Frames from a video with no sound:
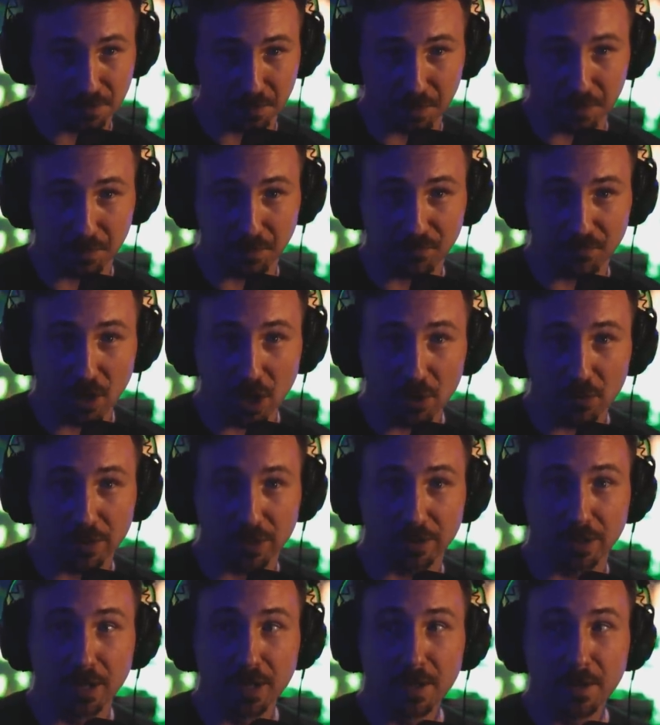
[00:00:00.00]
of people
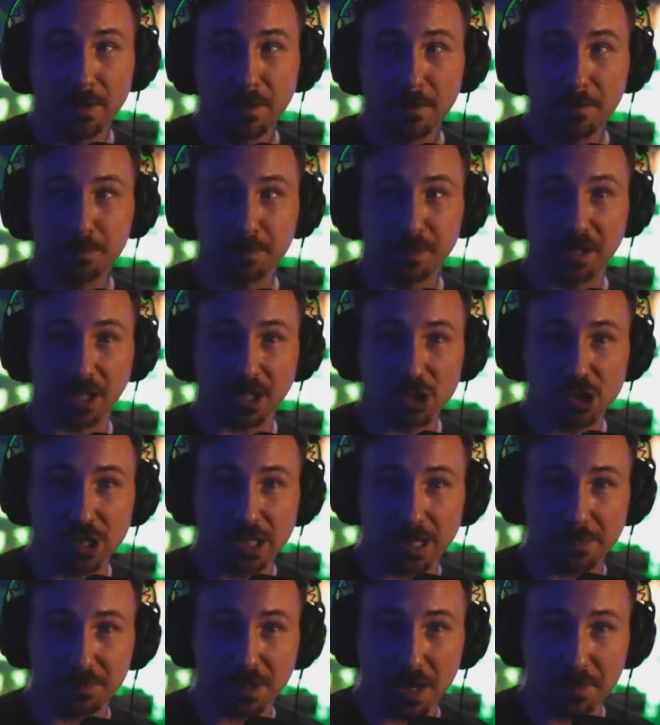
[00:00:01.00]
following her because she
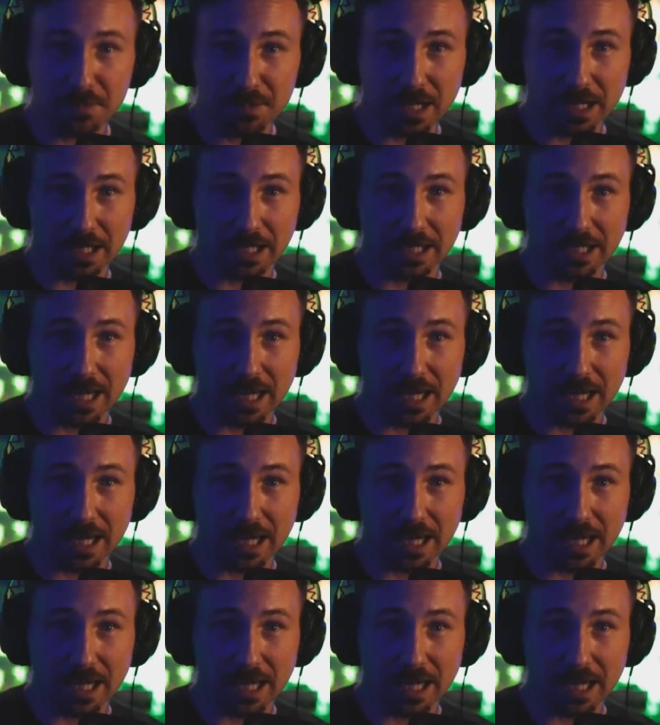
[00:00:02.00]
kept updating.